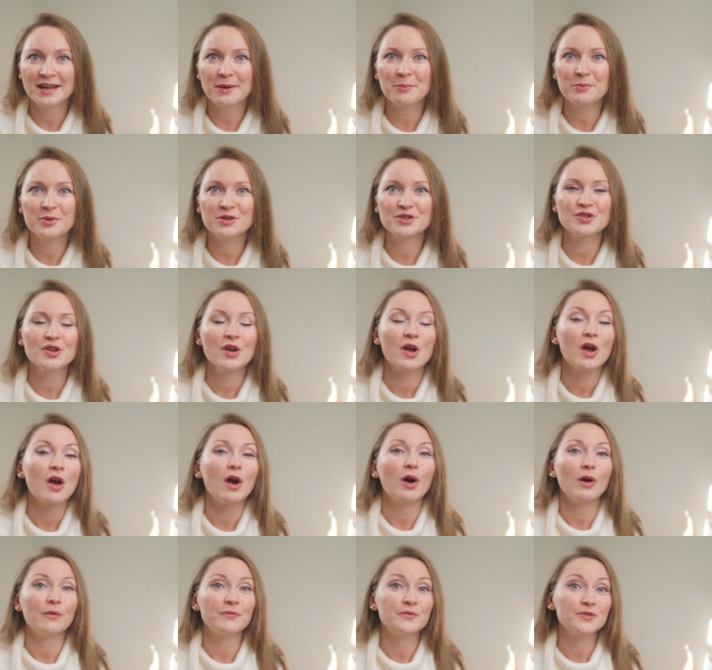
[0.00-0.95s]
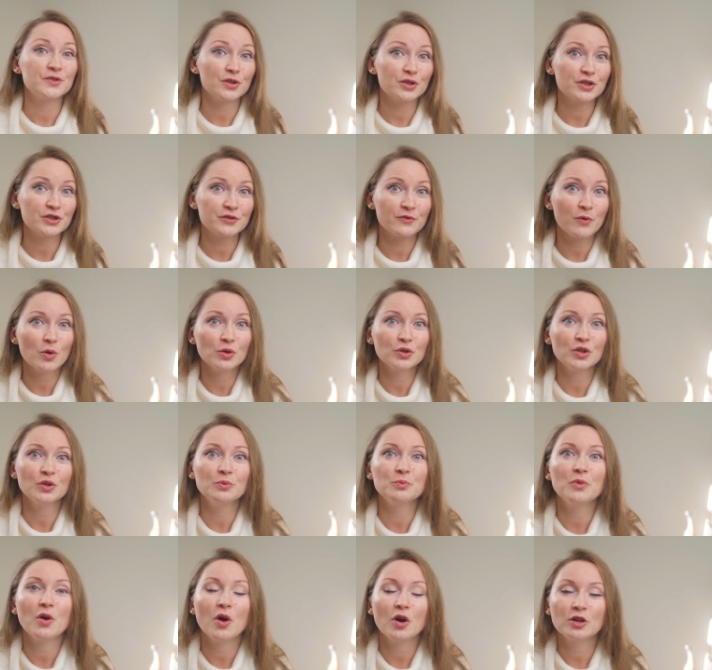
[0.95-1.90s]
numbers of search
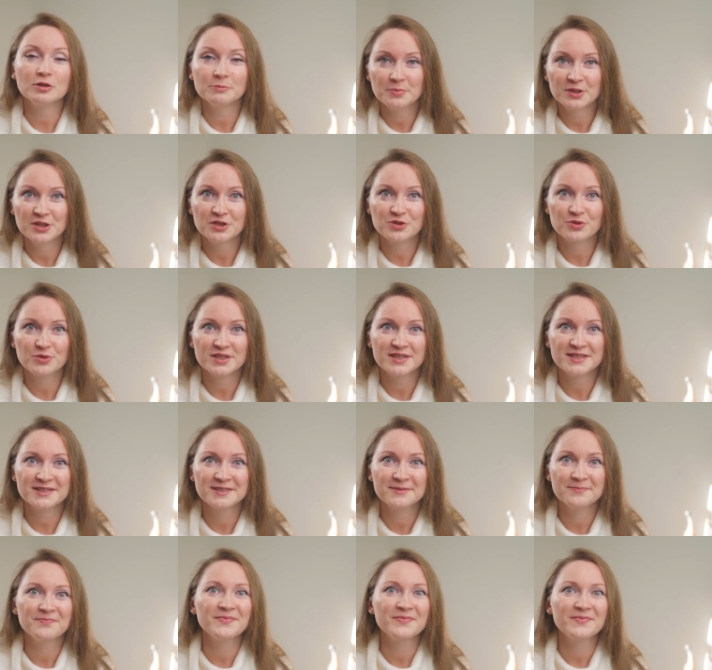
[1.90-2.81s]
volume on Pinterest.